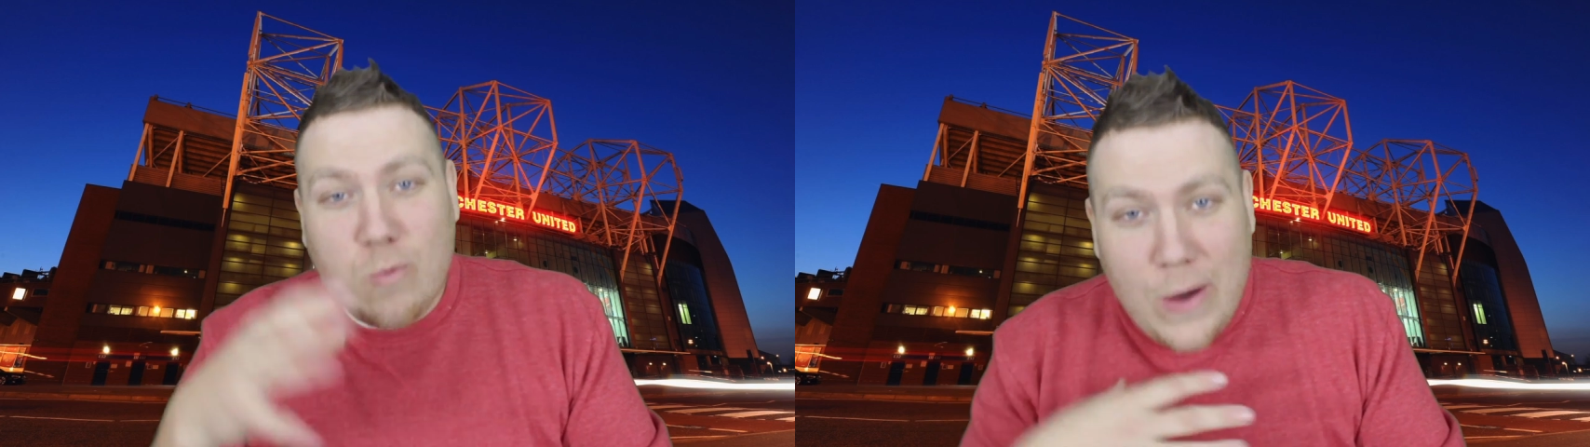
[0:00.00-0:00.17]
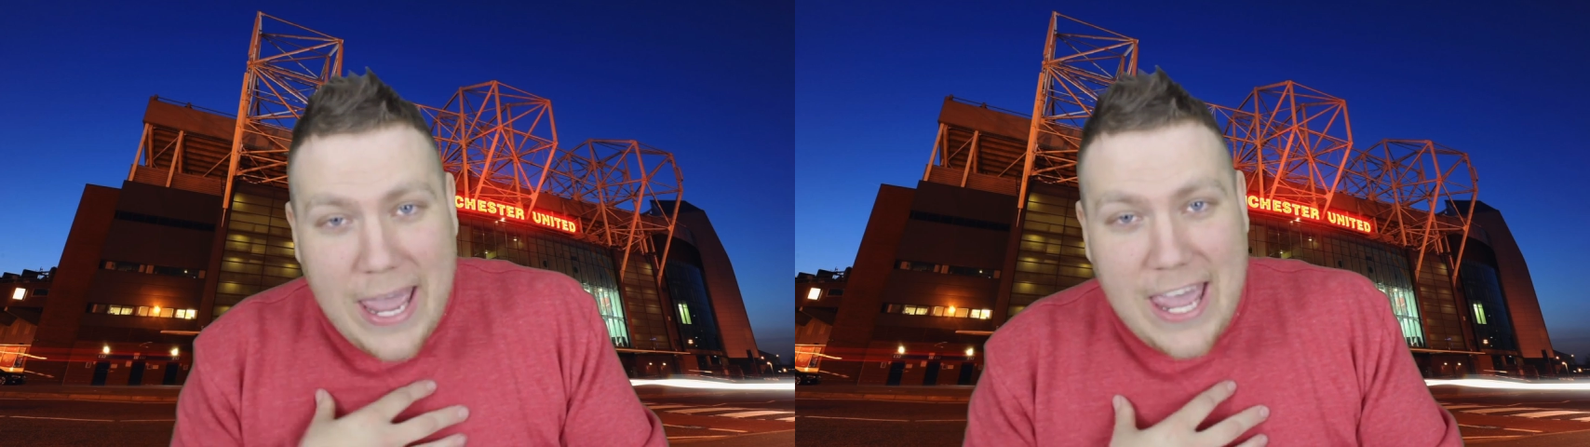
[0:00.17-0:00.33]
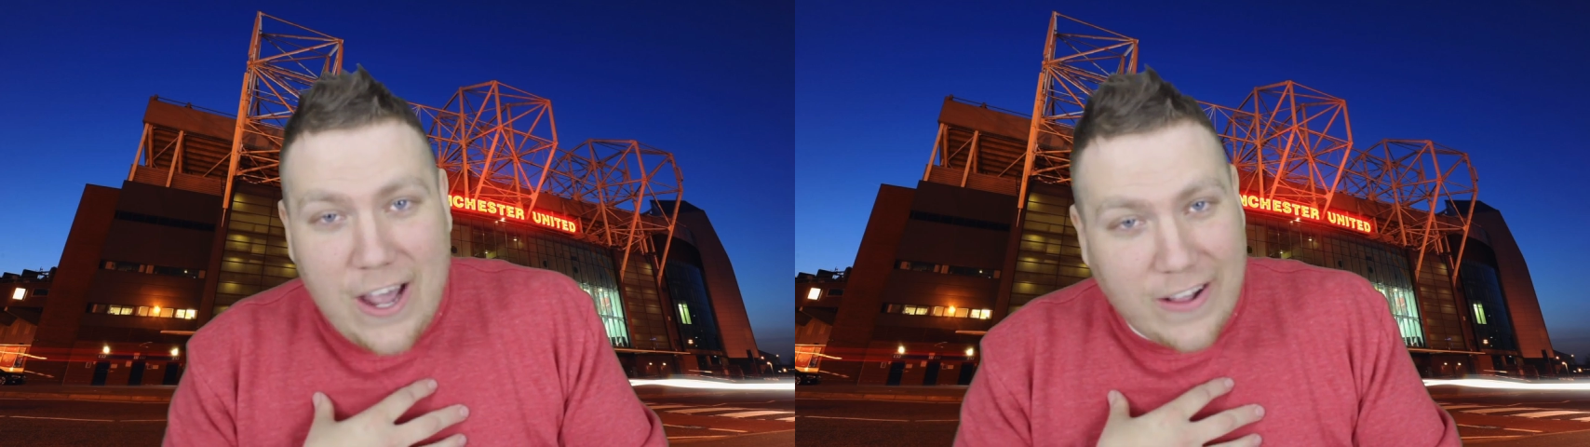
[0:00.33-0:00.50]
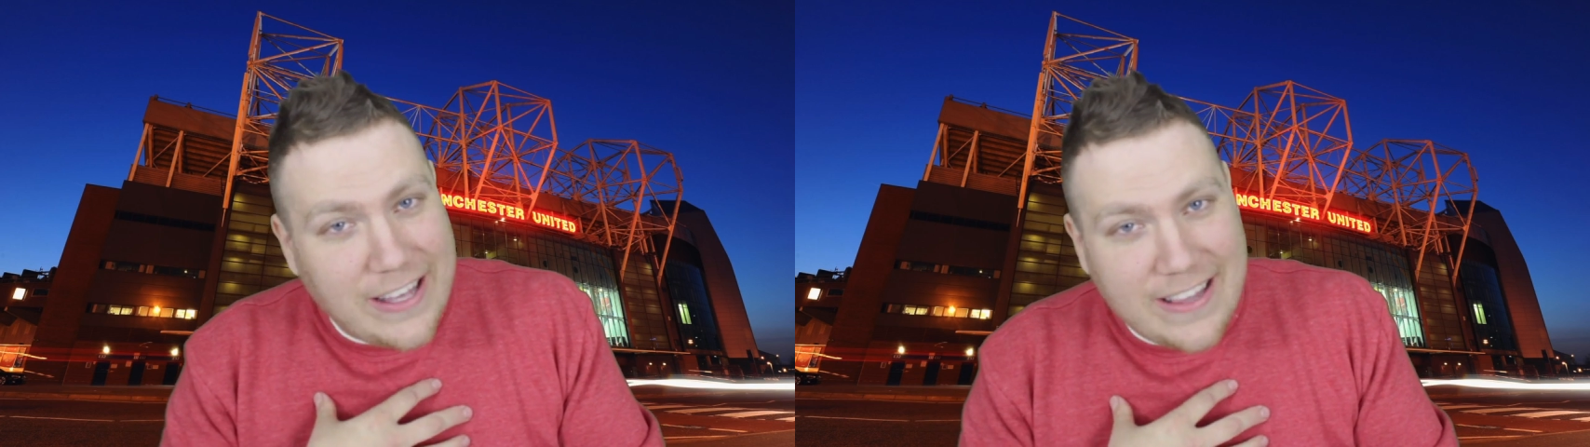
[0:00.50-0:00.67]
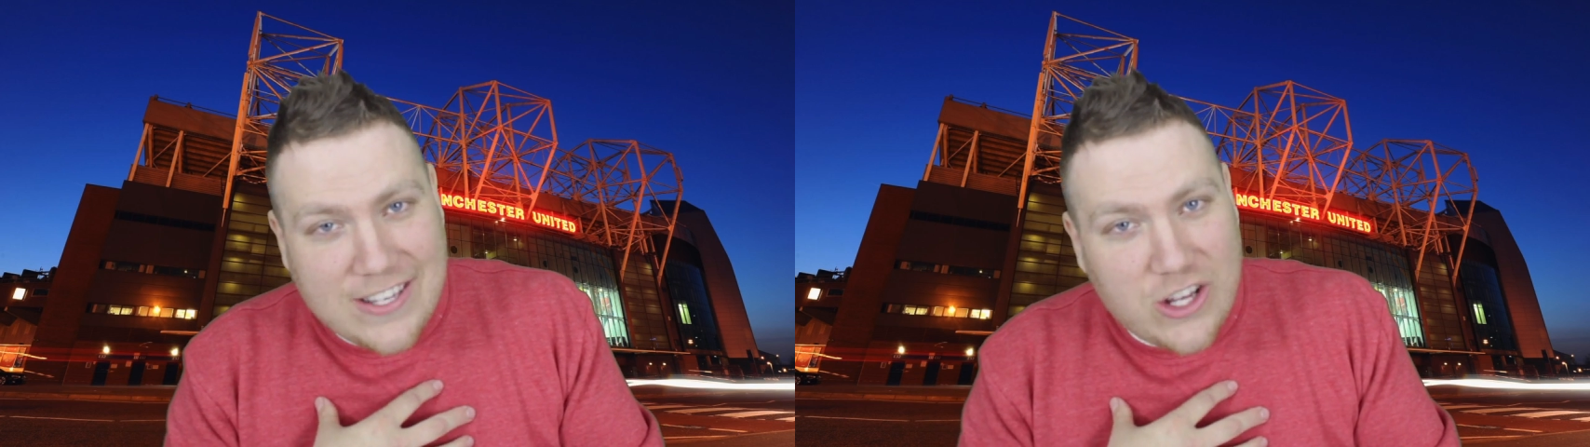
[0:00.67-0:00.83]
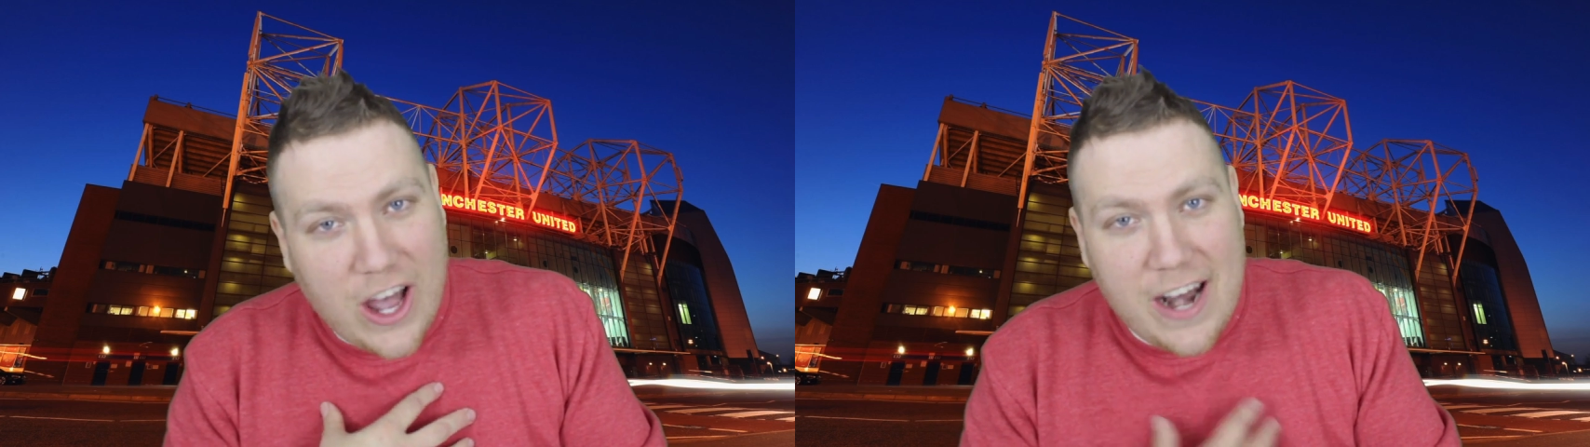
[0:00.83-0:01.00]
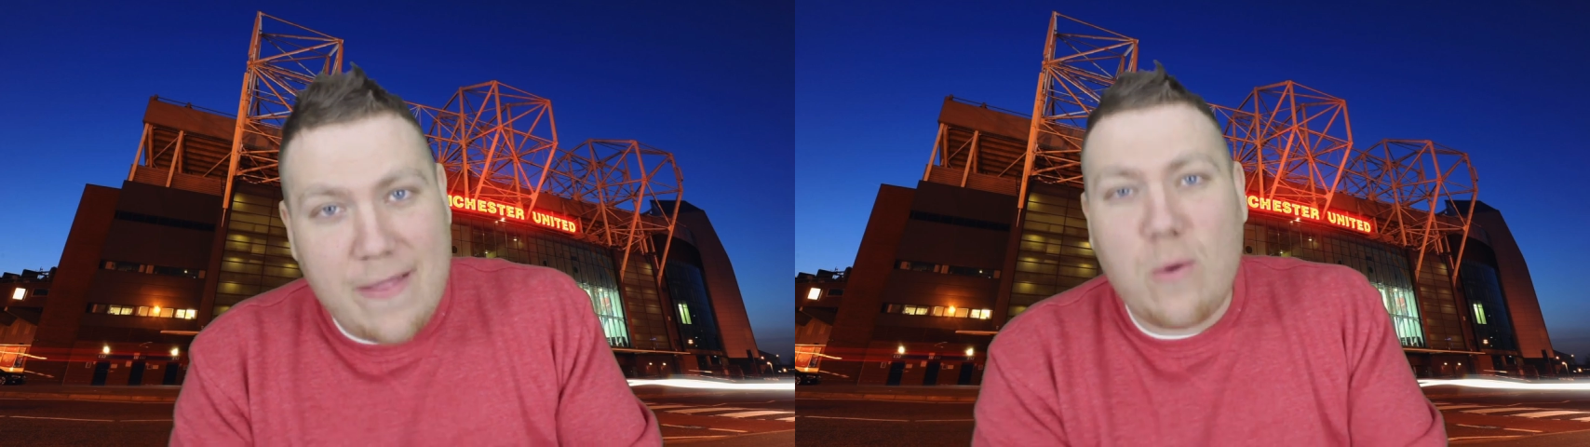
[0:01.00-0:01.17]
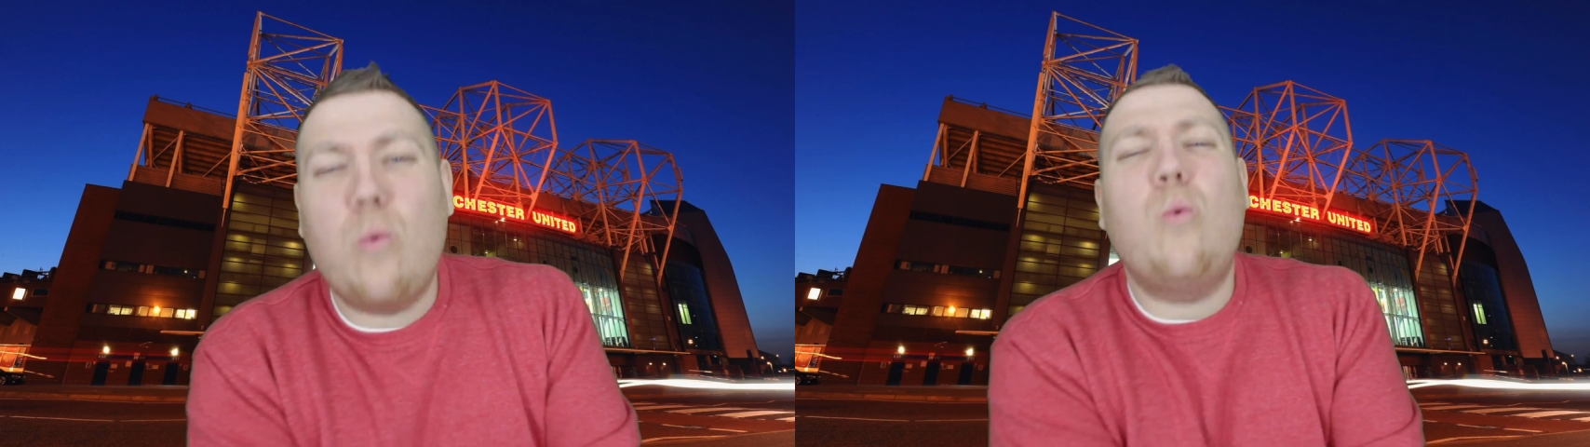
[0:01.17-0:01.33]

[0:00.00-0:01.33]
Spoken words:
We, on the other side of the